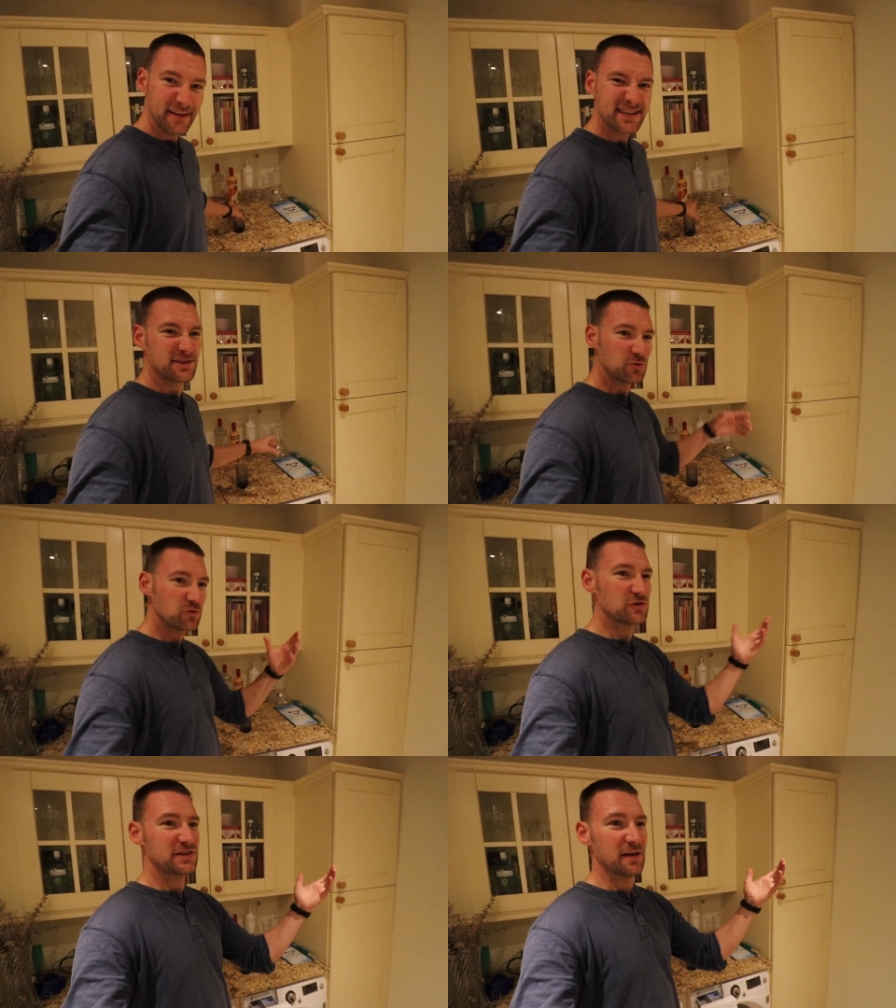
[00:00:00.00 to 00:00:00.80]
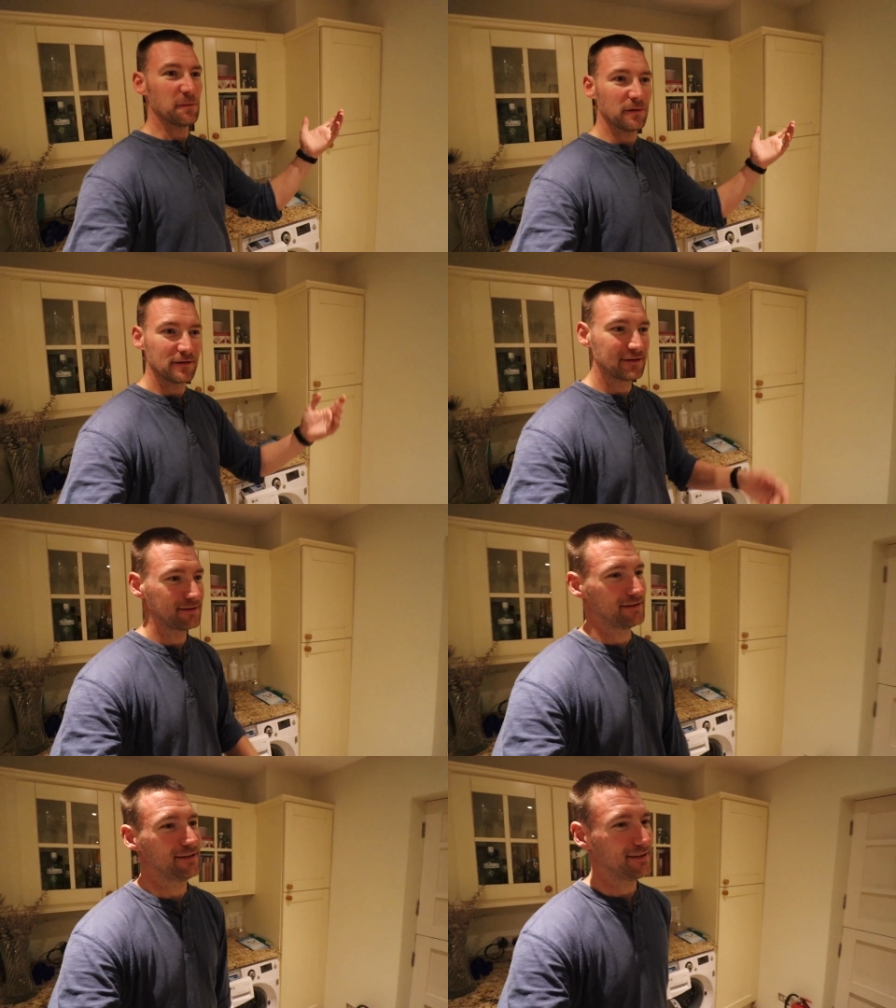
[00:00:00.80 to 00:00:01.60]
This is awesome.
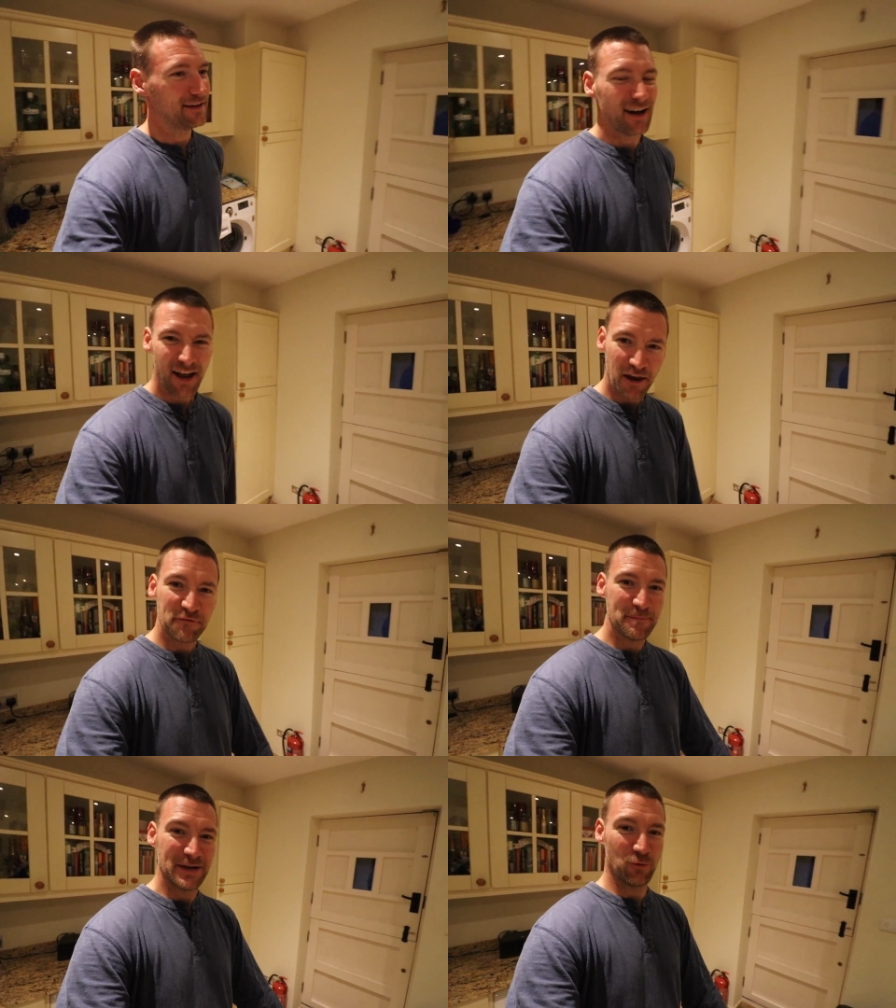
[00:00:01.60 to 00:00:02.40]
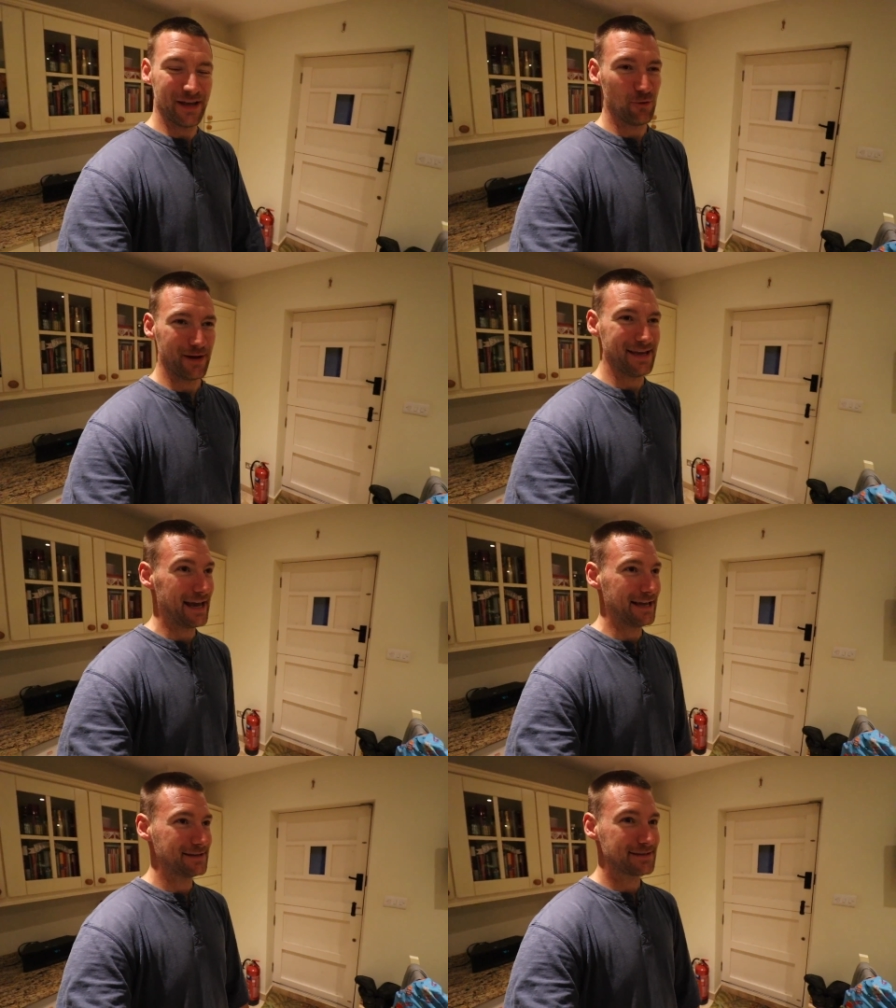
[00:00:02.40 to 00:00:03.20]
I love midweek
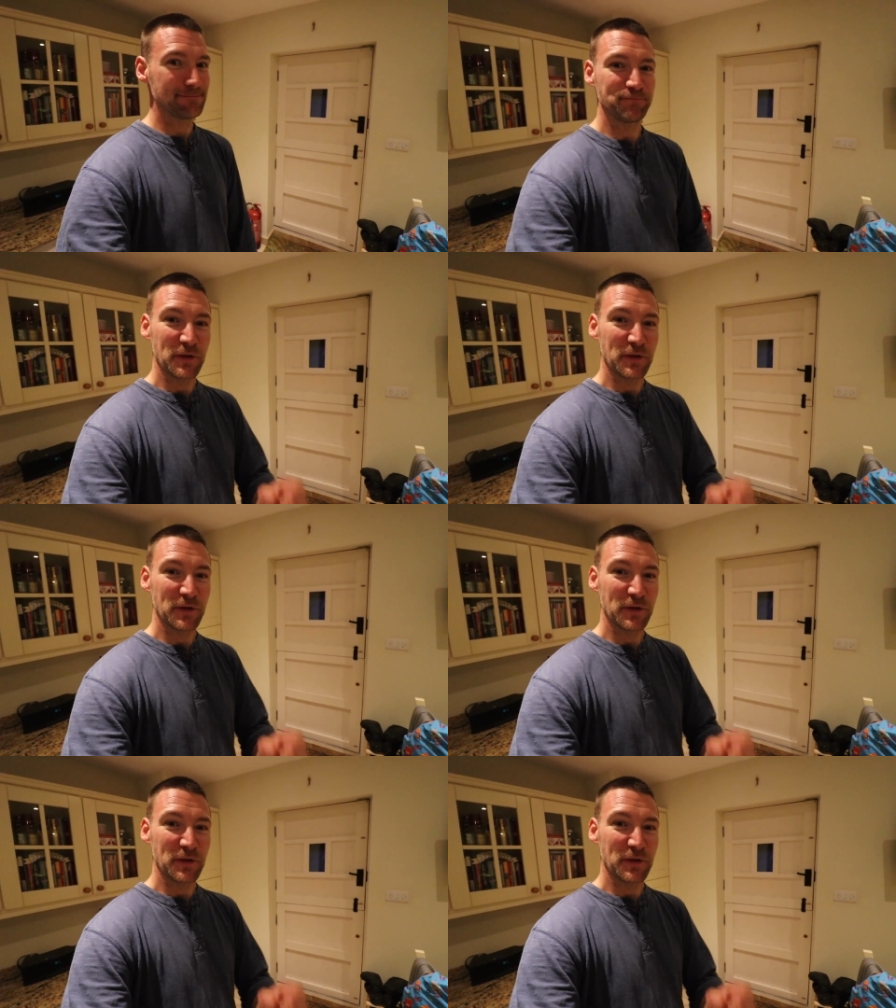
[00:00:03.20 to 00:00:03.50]
weekends.